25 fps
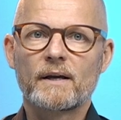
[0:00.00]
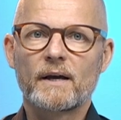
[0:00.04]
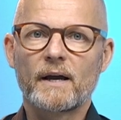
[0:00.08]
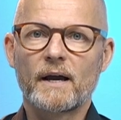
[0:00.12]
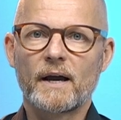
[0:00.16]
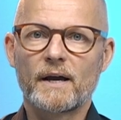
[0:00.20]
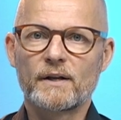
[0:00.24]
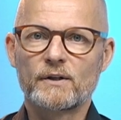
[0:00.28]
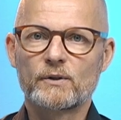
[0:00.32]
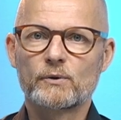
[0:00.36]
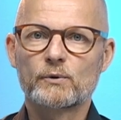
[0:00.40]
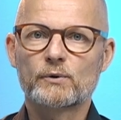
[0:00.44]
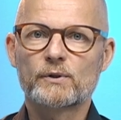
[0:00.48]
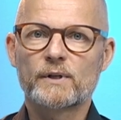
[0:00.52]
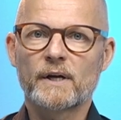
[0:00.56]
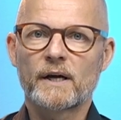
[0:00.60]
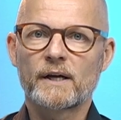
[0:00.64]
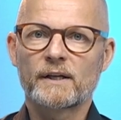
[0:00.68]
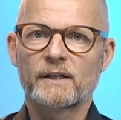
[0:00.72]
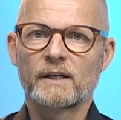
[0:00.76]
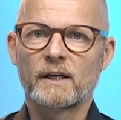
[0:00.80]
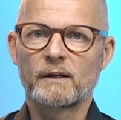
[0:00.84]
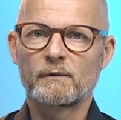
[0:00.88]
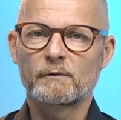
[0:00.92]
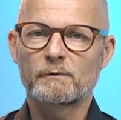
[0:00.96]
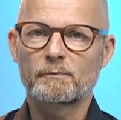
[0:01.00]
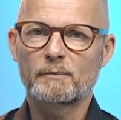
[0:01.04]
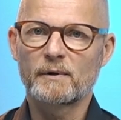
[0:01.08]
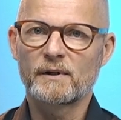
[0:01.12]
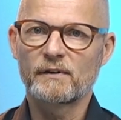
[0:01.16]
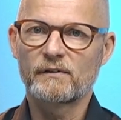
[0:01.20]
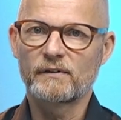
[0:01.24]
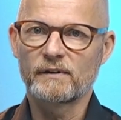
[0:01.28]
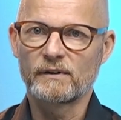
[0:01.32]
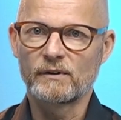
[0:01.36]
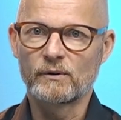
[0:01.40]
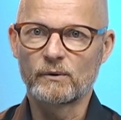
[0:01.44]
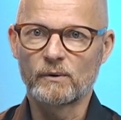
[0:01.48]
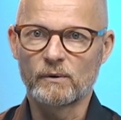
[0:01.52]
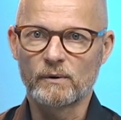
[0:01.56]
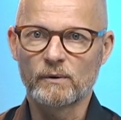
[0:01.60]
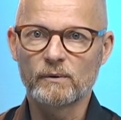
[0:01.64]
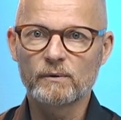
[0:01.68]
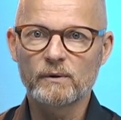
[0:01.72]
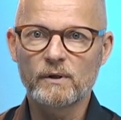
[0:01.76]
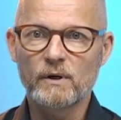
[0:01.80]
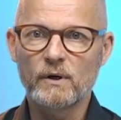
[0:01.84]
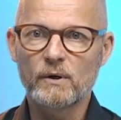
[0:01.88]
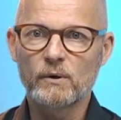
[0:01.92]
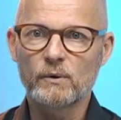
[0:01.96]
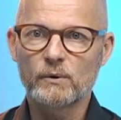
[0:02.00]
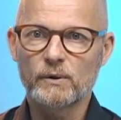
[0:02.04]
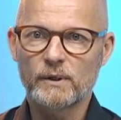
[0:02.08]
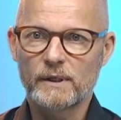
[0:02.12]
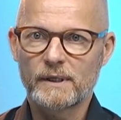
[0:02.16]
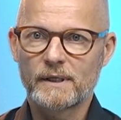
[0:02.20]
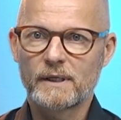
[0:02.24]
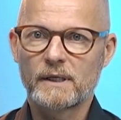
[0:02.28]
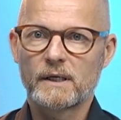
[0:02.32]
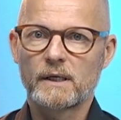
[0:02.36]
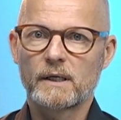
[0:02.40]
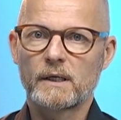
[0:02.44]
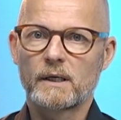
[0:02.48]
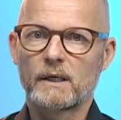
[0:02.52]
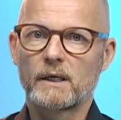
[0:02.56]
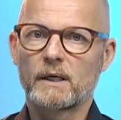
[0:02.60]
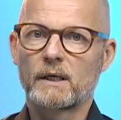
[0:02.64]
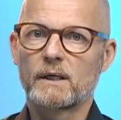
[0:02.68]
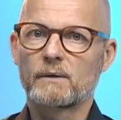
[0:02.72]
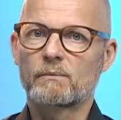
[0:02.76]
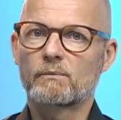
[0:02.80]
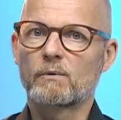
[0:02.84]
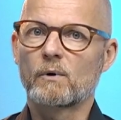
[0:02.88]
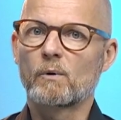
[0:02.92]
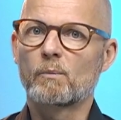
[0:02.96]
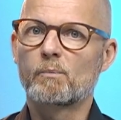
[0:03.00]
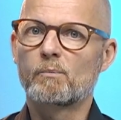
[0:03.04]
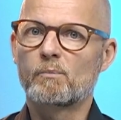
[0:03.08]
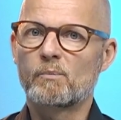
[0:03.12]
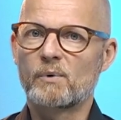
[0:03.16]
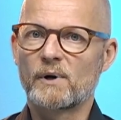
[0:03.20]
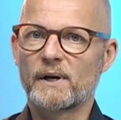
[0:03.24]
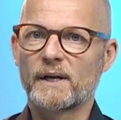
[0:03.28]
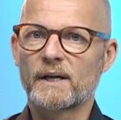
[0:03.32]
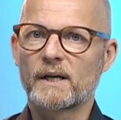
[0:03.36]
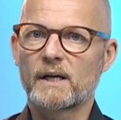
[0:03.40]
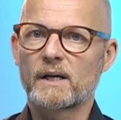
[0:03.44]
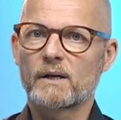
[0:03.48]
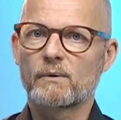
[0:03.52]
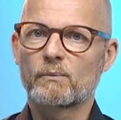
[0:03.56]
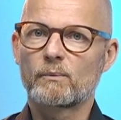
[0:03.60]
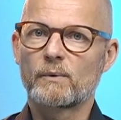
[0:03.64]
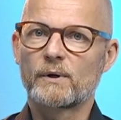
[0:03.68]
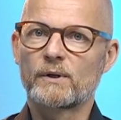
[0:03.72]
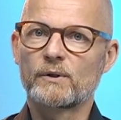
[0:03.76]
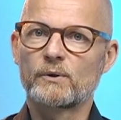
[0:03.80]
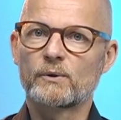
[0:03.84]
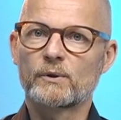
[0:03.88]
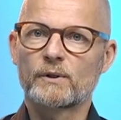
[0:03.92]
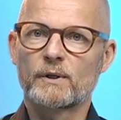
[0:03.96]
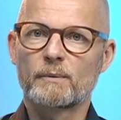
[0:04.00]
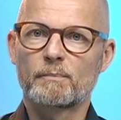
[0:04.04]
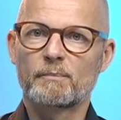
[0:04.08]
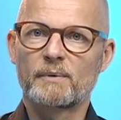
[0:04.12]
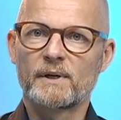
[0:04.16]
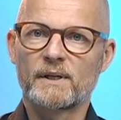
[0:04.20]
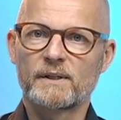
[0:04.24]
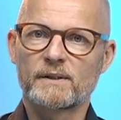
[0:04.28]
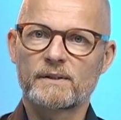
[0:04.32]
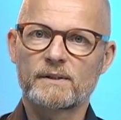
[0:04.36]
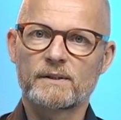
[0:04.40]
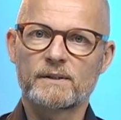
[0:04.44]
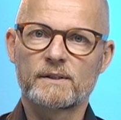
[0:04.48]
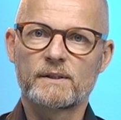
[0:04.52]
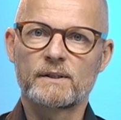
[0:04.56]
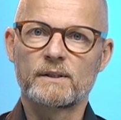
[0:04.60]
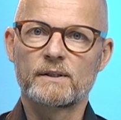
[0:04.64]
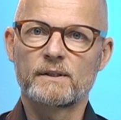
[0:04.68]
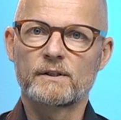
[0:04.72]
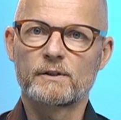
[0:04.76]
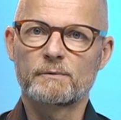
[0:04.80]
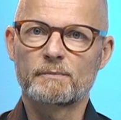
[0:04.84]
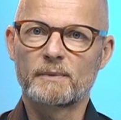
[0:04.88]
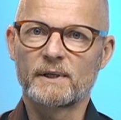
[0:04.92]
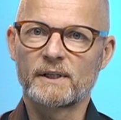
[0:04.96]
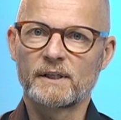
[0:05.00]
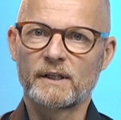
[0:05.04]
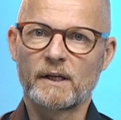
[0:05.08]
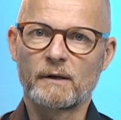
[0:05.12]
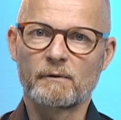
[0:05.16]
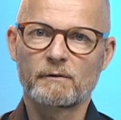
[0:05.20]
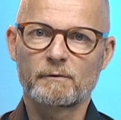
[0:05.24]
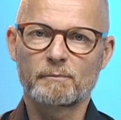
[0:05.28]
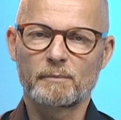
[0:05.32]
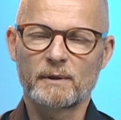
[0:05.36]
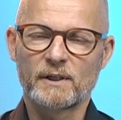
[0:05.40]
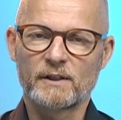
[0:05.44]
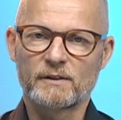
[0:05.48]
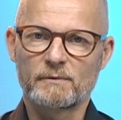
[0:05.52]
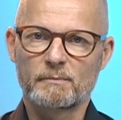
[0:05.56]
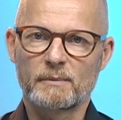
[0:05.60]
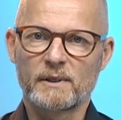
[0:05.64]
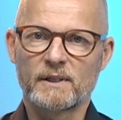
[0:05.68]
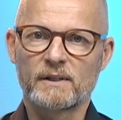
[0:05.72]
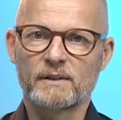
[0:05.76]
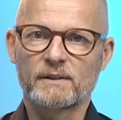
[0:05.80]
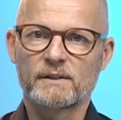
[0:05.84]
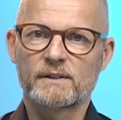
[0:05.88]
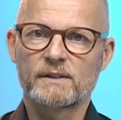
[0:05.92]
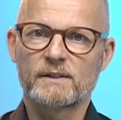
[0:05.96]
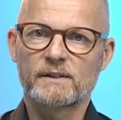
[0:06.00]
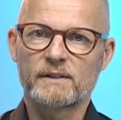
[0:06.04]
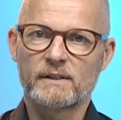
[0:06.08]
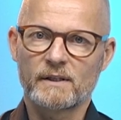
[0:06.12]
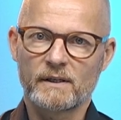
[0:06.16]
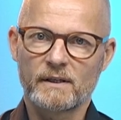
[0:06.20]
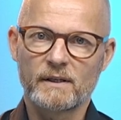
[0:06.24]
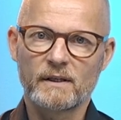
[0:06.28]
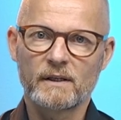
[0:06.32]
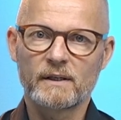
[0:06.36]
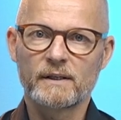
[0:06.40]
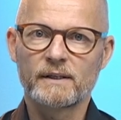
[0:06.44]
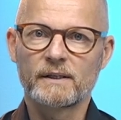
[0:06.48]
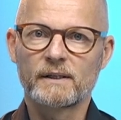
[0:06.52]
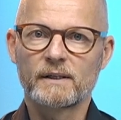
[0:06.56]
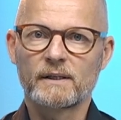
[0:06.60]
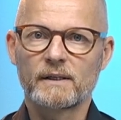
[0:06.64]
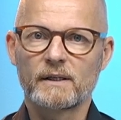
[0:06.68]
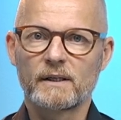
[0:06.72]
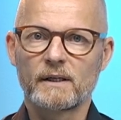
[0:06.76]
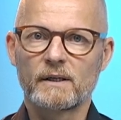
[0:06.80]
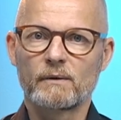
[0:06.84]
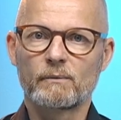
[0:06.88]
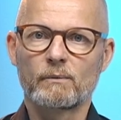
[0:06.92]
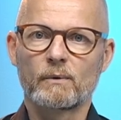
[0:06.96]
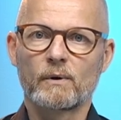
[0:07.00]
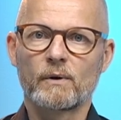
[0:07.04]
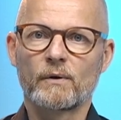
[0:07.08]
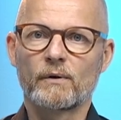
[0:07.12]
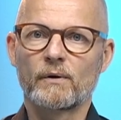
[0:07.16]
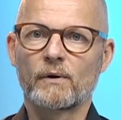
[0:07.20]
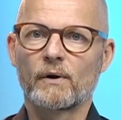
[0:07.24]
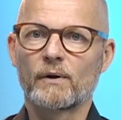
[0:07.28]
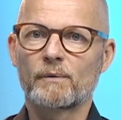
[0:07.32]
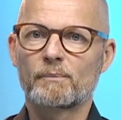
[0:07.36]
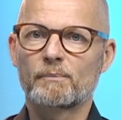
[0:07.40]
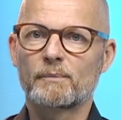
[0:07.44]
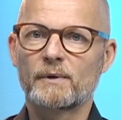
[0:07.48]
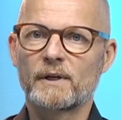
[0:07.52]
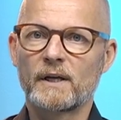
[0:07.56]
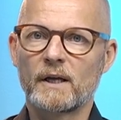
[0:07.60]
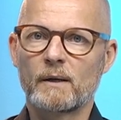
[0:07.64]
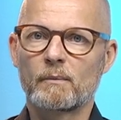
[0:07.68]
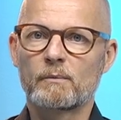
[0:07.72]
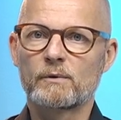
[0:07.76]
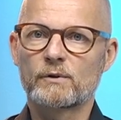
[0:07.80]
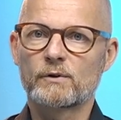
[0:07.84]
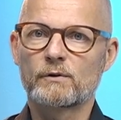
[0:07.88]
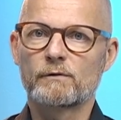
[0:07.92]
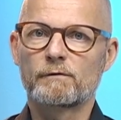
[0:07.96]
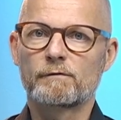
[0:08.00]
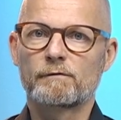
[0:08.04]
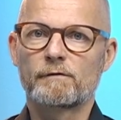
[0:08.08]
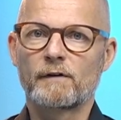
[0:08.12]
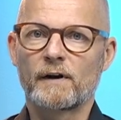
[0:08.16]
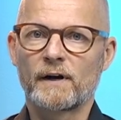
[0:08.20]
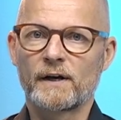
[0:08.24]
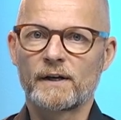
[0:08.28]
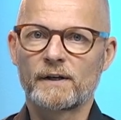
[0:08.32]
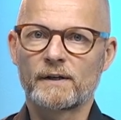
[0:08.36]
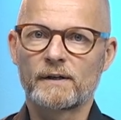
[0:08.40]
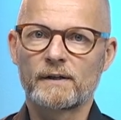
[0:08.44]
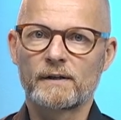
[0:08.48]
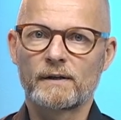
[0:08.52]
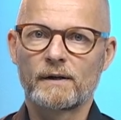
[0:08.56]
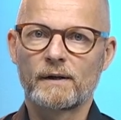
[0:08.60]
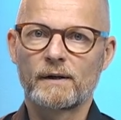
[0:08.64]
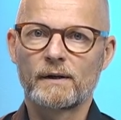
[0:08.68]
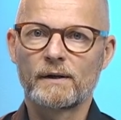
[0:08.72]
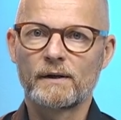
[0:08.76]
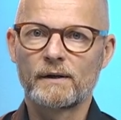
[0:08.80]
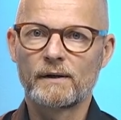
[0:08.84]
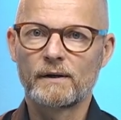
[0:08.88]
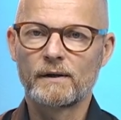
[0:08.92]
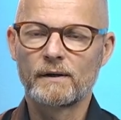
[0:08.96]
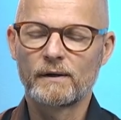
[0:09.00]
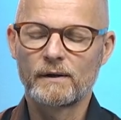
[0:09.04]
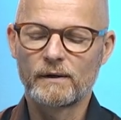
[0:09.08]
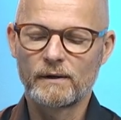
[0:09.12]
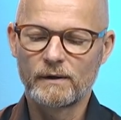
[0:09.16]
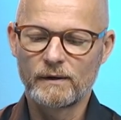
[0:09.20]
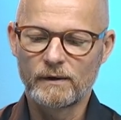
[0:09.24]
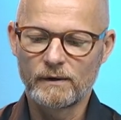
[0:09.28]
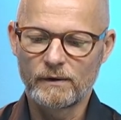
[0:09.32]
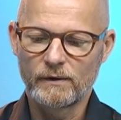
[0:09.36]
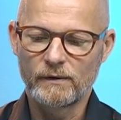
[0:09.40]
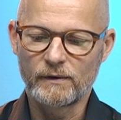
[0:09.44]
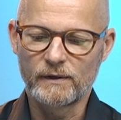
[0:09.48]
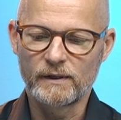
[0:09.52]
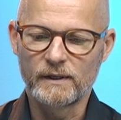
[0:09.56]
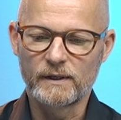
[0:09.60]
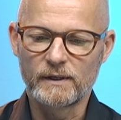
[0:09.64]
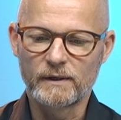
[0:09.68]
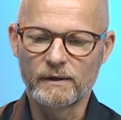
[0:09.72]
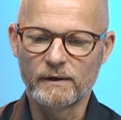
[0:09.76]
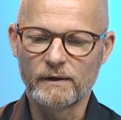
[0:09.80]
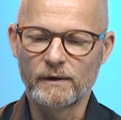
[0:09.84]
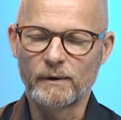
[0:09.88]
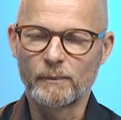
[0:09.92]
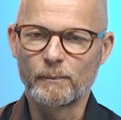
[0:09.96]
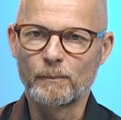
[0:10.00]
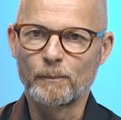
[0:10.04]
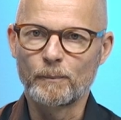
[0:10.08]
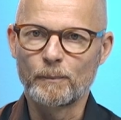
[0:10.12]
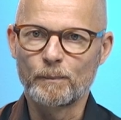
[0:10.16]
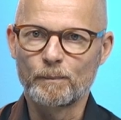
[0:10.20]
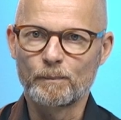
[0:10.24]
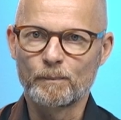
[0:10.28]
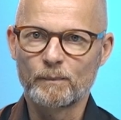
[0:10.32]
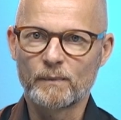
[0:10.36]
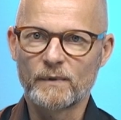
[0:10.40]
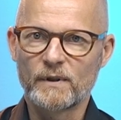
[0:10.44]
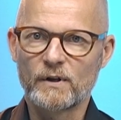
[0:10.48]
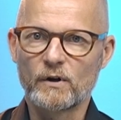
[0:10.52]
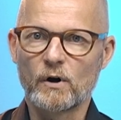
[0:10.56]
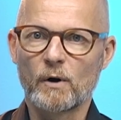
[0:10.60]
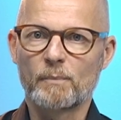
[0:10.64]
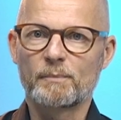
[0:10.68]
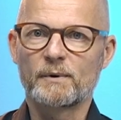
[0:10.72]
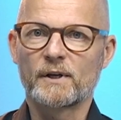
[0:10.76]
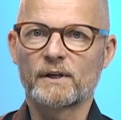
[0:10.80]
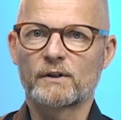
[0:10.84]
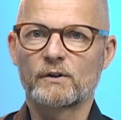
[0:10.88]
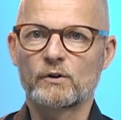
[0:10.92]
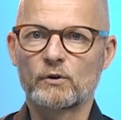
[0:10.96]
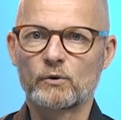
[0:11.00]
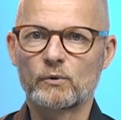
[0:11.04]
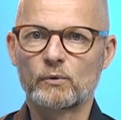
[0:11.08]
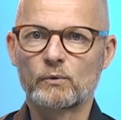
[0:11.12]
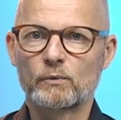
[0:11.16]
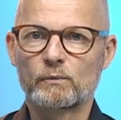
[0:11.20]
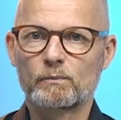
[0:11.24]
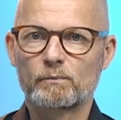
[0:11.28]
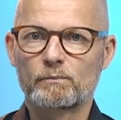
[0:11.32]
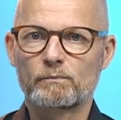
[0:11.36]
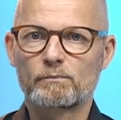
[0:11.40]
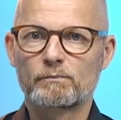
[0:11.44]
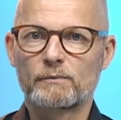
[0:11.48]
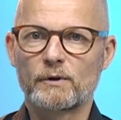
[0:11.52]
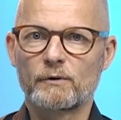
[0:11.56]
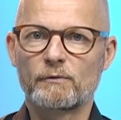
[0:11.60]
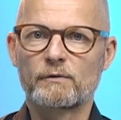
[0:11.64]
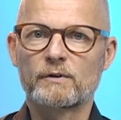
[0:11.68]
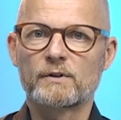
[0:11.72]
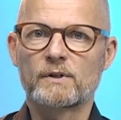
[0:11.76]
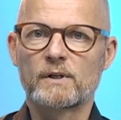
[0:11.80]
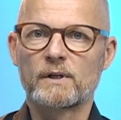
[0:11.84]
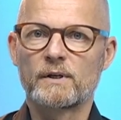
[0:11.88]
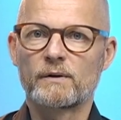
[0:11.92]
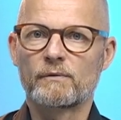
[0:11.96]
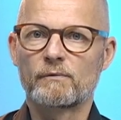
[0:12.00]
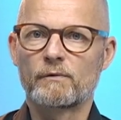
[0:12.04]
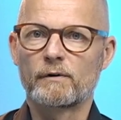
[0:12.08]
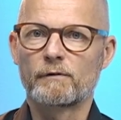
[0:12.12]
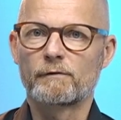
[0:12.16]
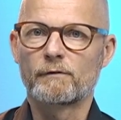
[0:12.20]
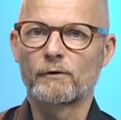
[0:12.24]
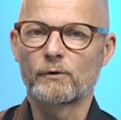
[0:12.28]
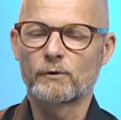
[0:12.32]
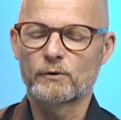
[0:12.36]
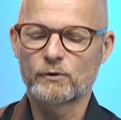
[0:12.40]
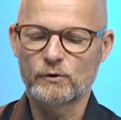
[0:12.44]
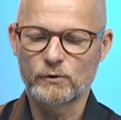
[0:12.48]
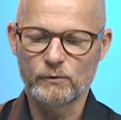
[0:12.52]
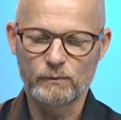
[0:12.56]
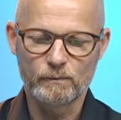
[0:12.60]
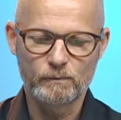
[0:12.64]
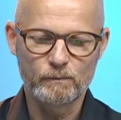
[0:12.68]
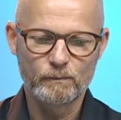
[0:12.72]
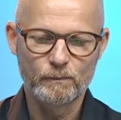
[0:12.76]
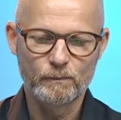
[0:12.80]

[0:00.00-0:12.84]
and you start namespacing your own code, it will break when your dependency is being namespaced, because suddenly it will not be able to find the object you previously referred to.